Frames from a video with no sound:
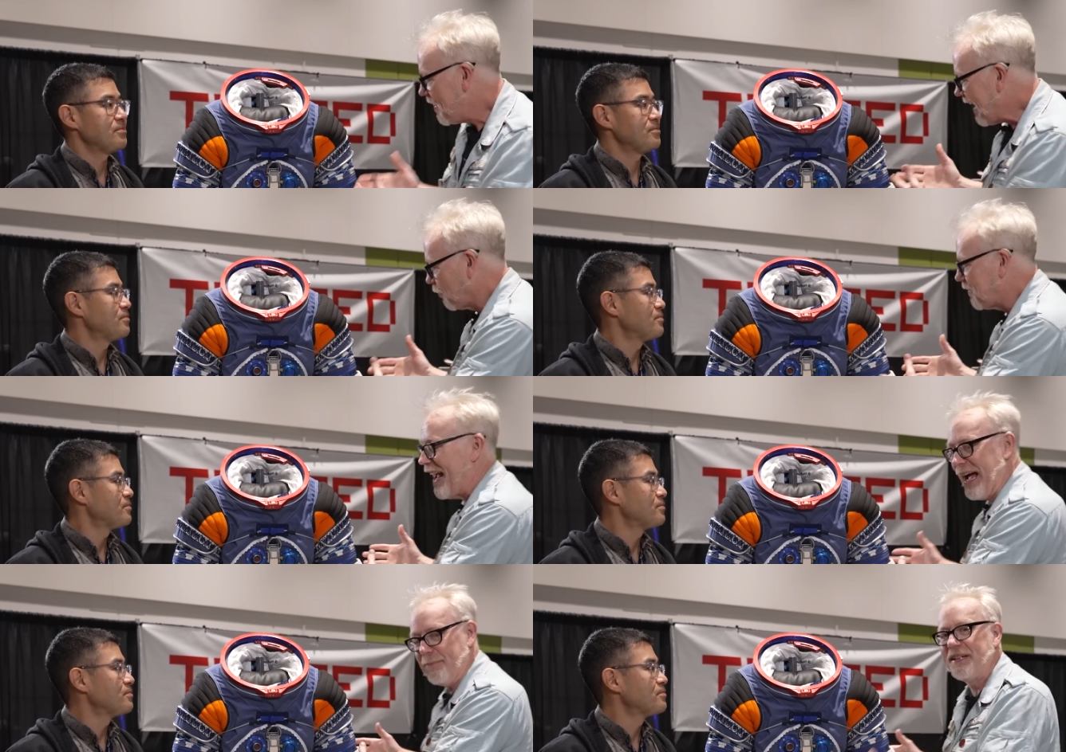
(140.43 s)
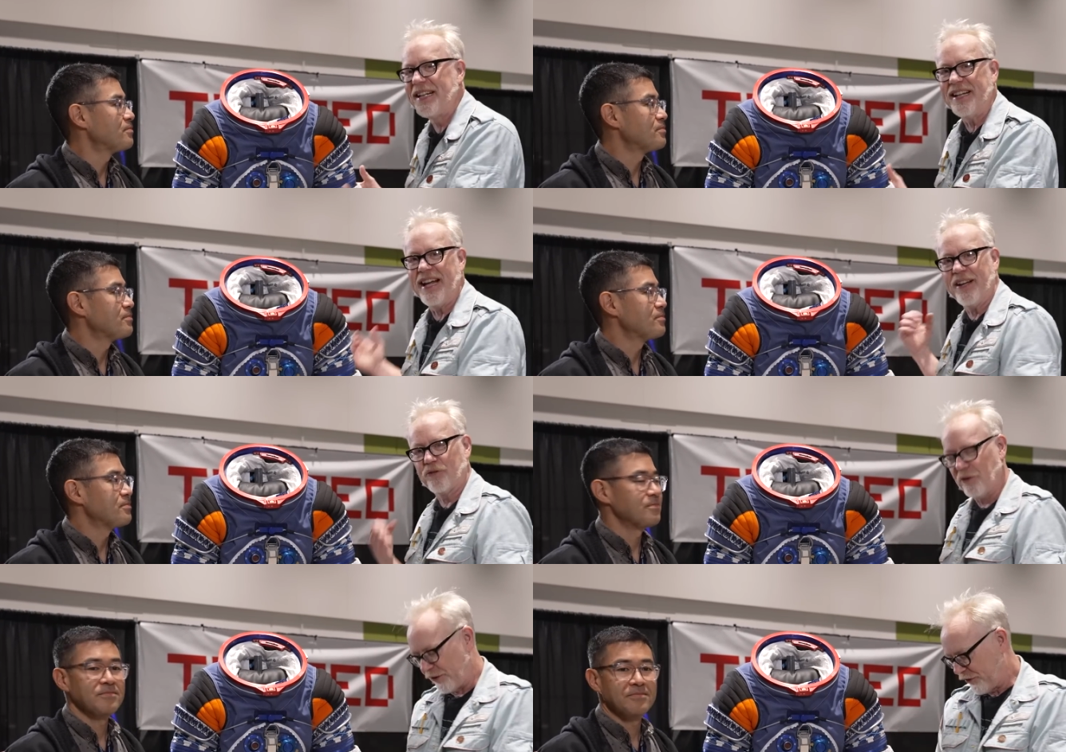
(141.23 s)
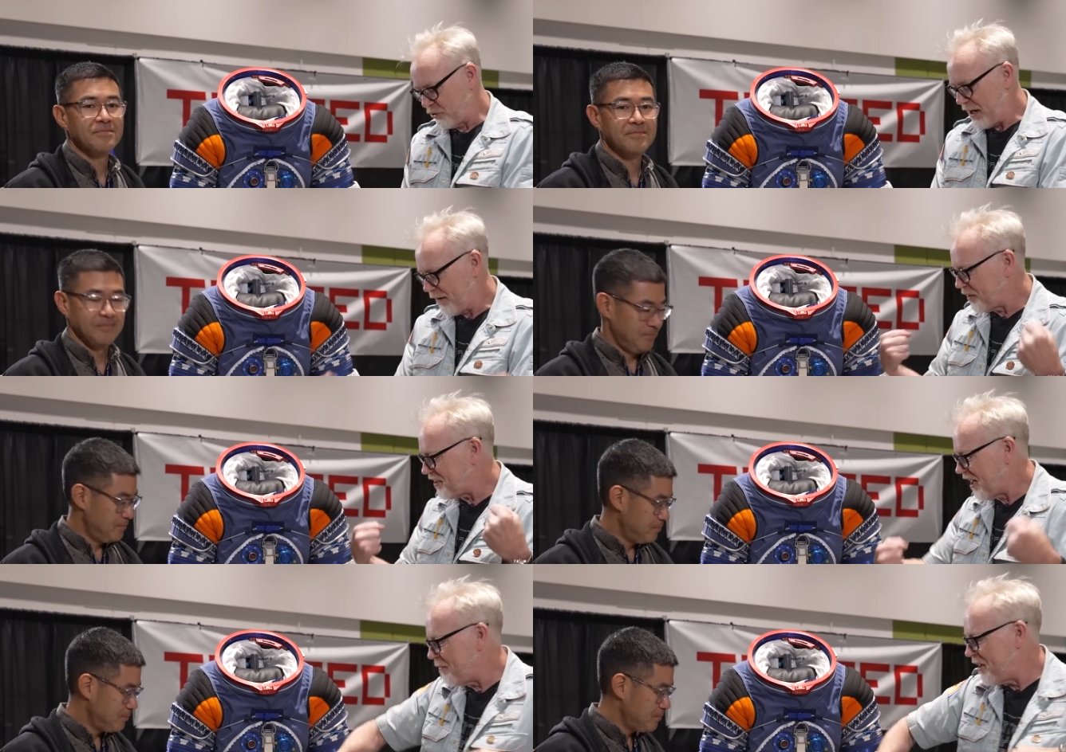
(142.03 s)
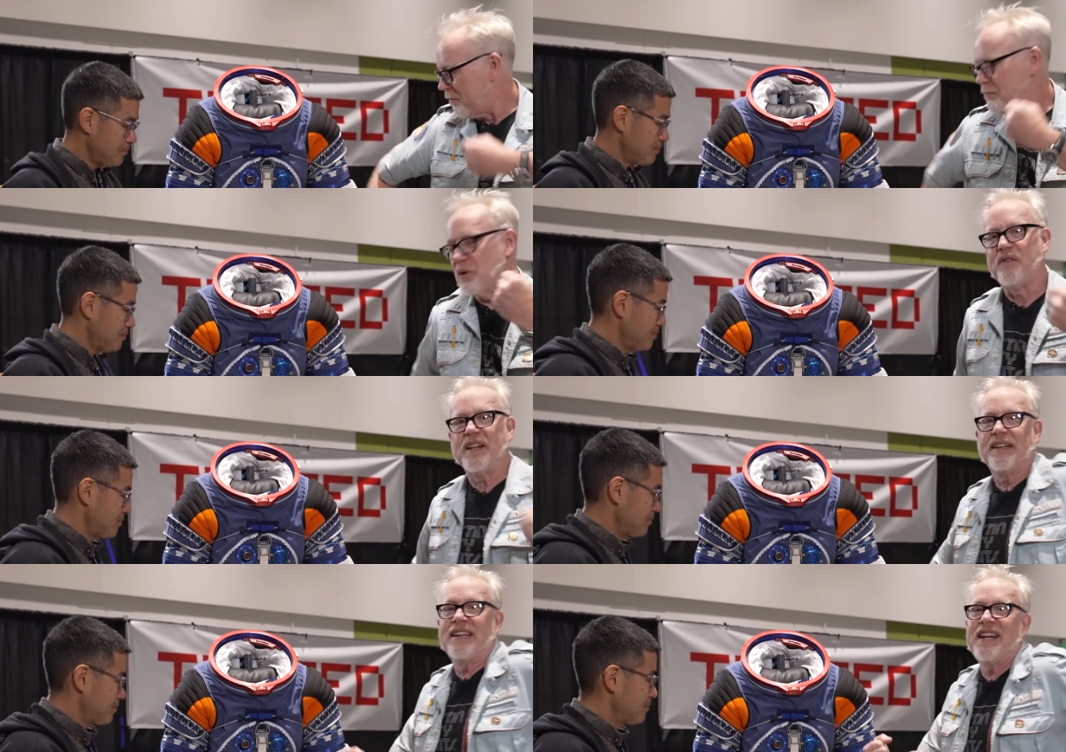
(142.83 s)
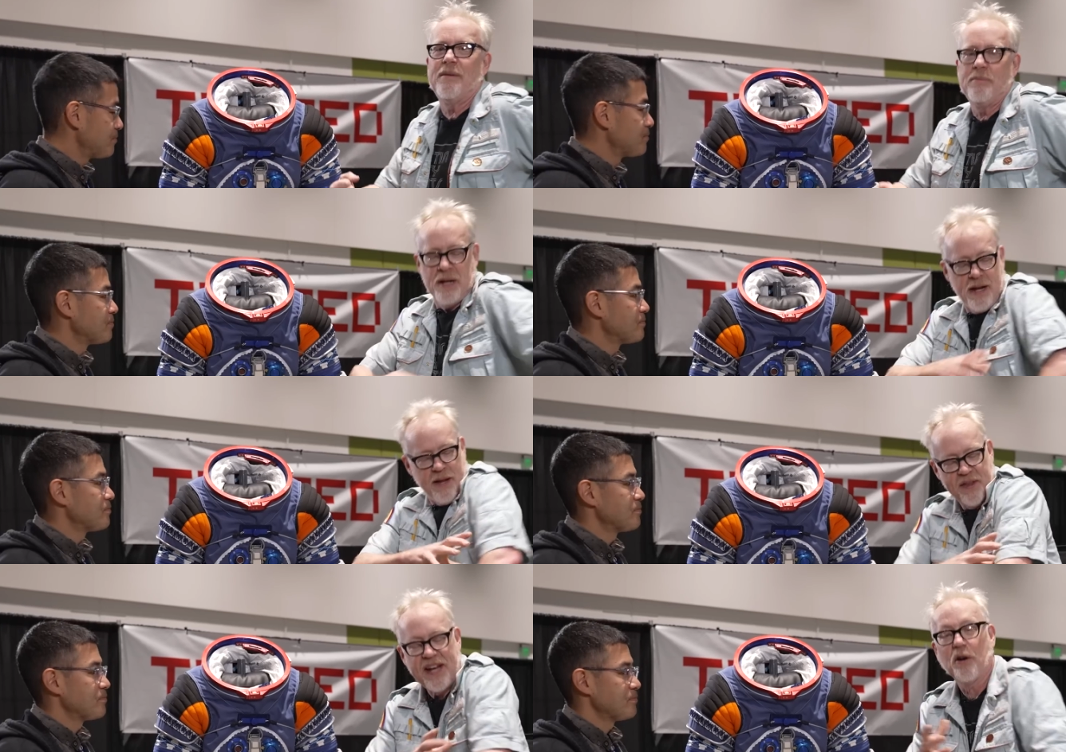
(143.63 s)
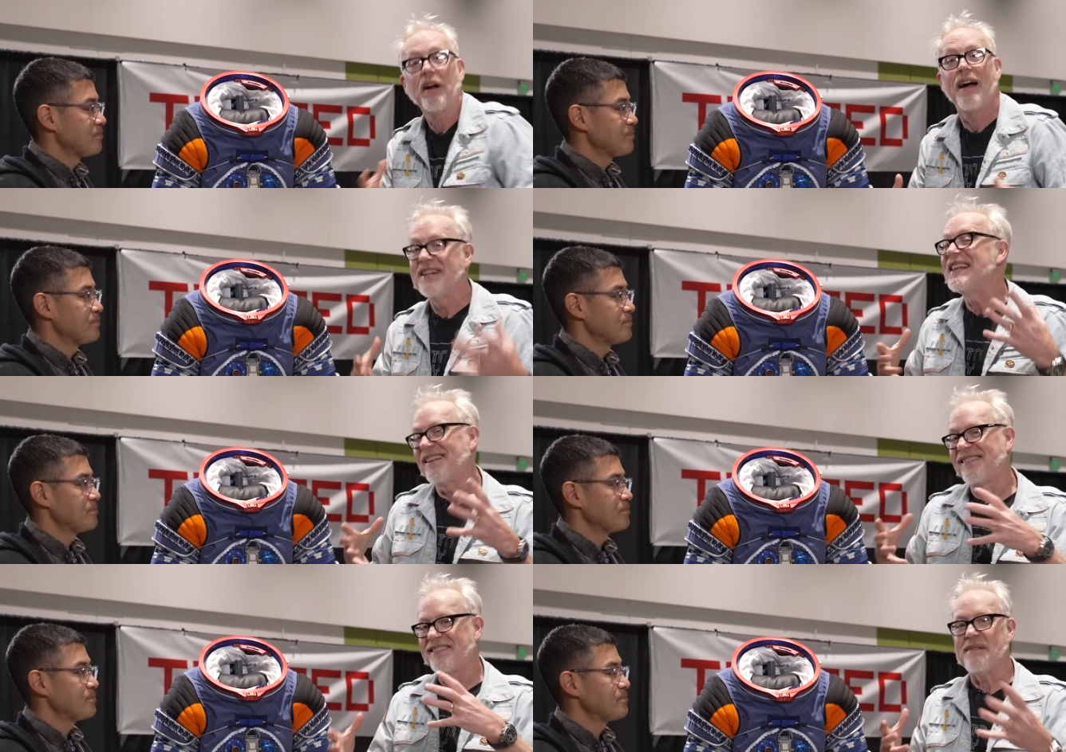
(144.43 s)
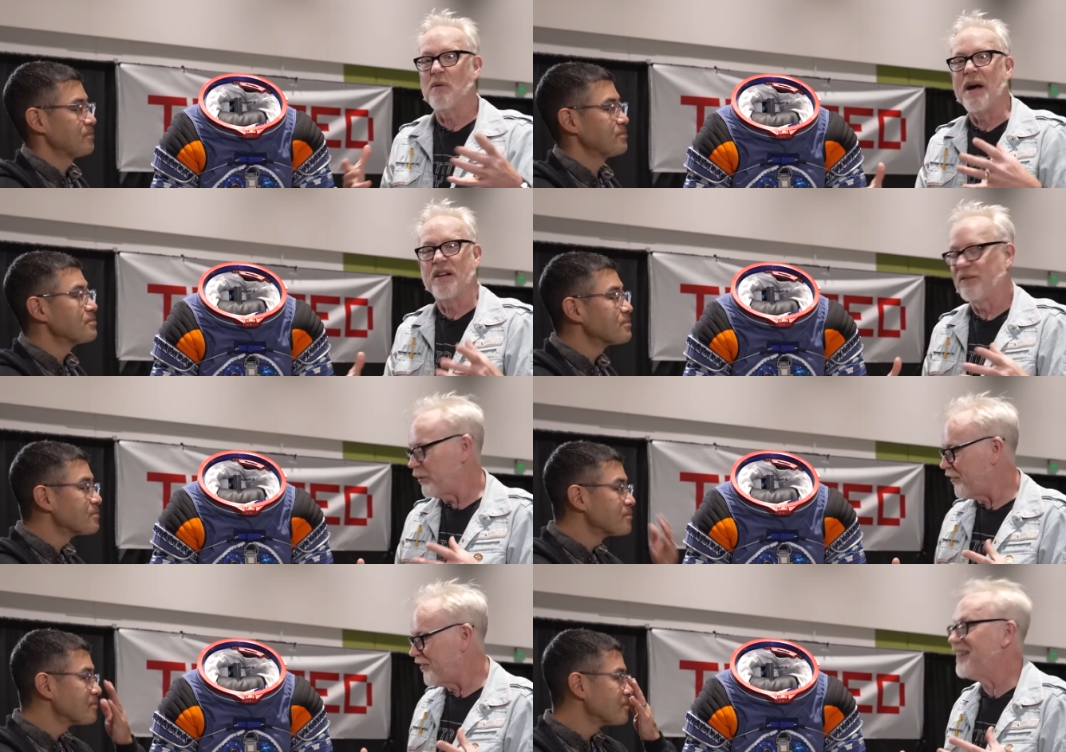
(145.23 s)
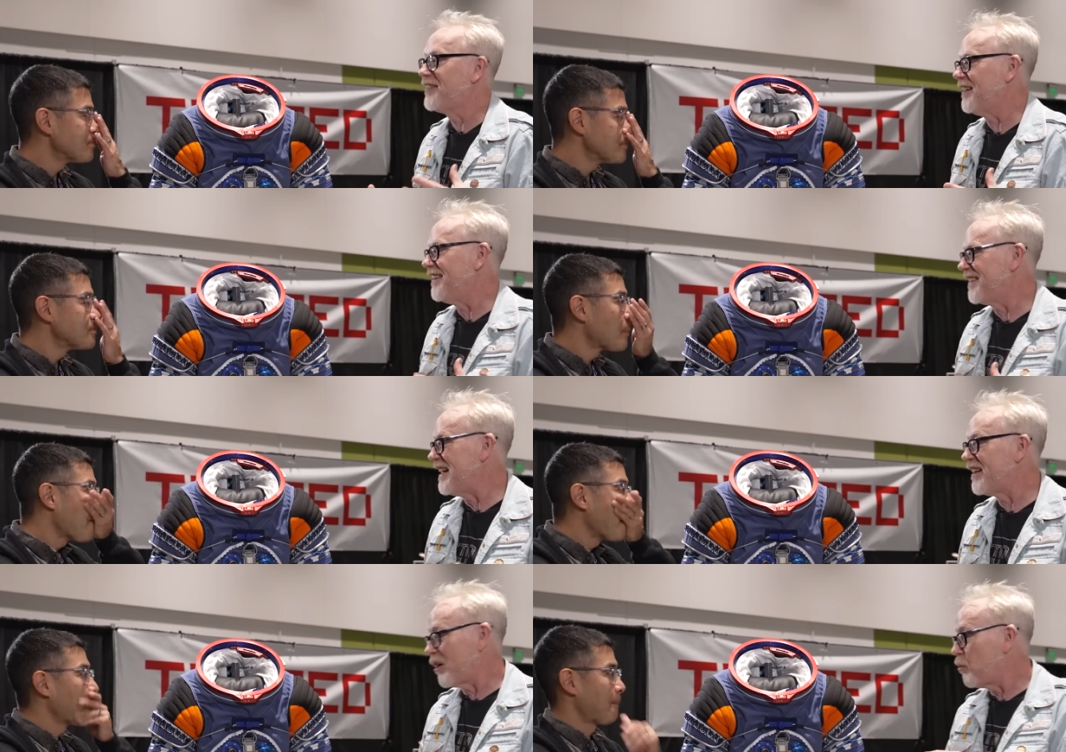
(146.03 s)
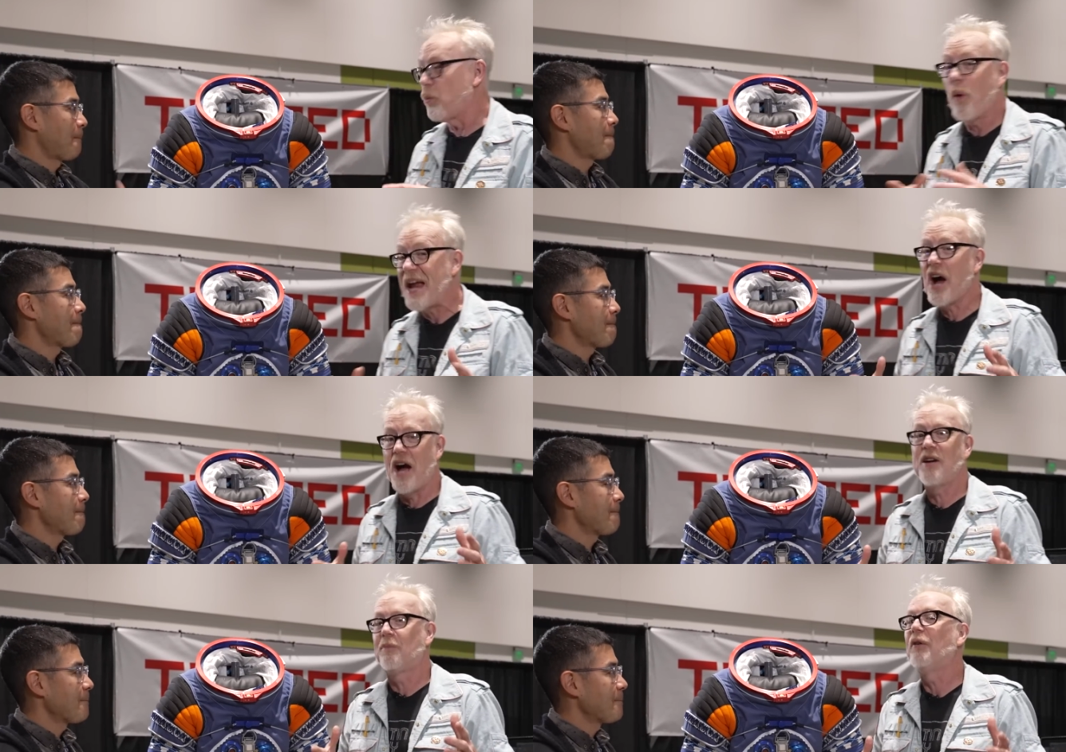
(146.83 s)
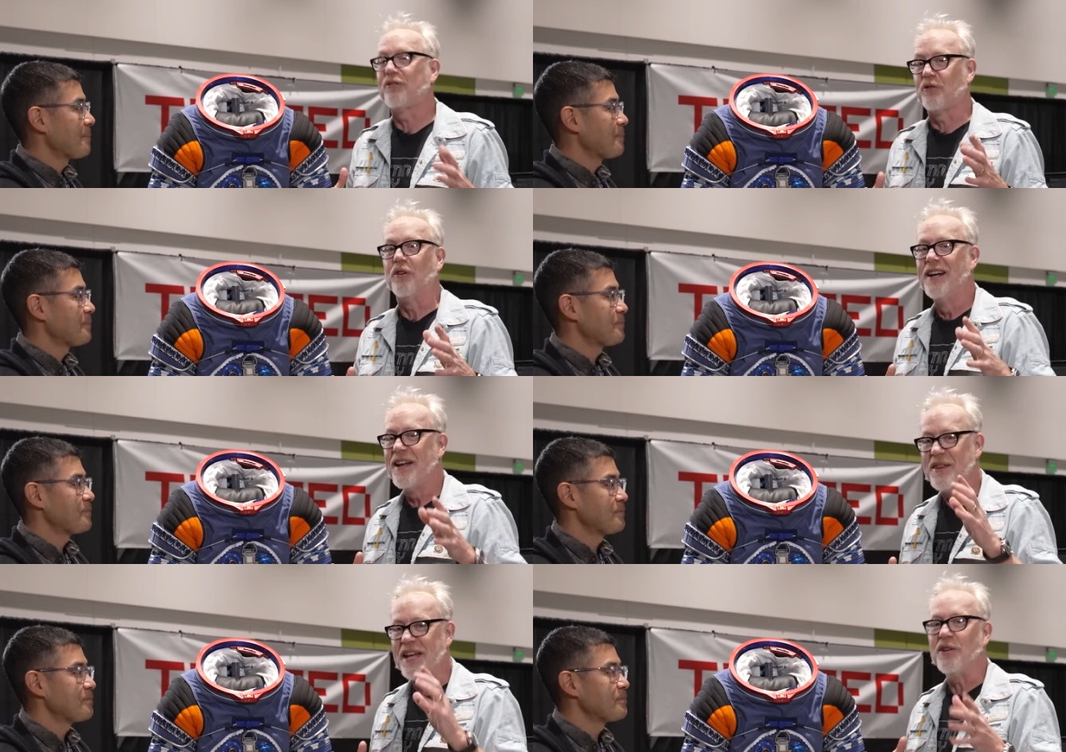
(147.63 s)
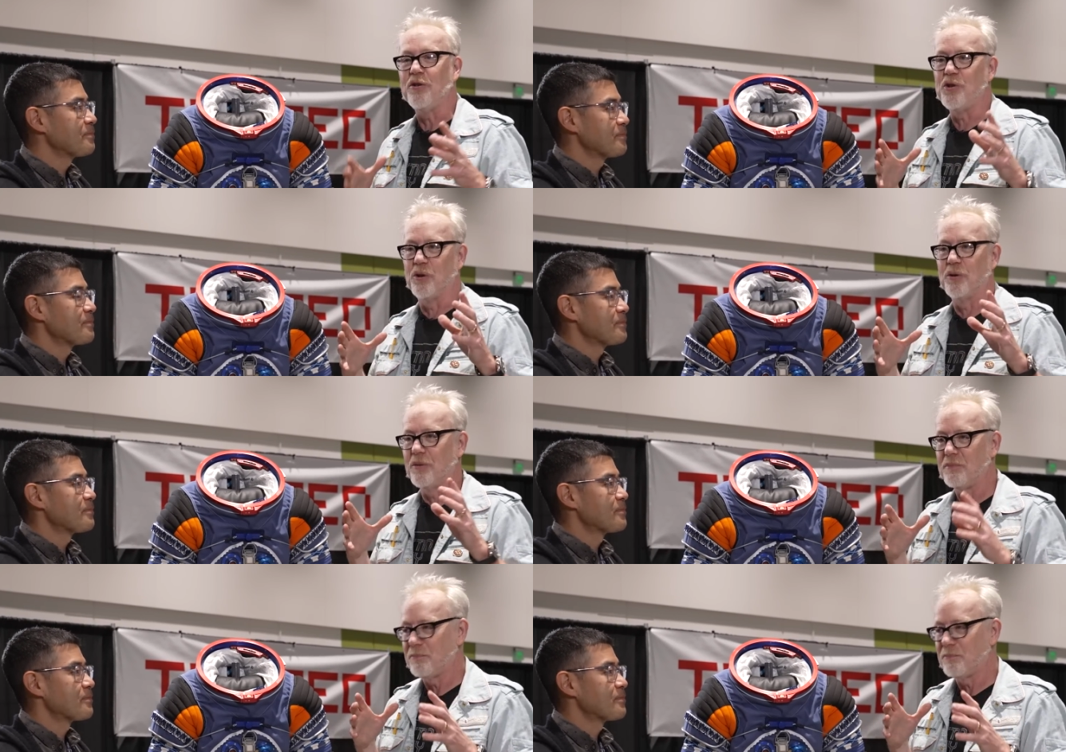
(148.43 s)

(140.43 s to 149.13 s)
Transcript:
Speaker 1: That's what's happening in an astronaut suit. Every time they are moving a limb, they are having that same amount of resistance. And it's a way higher pressure than your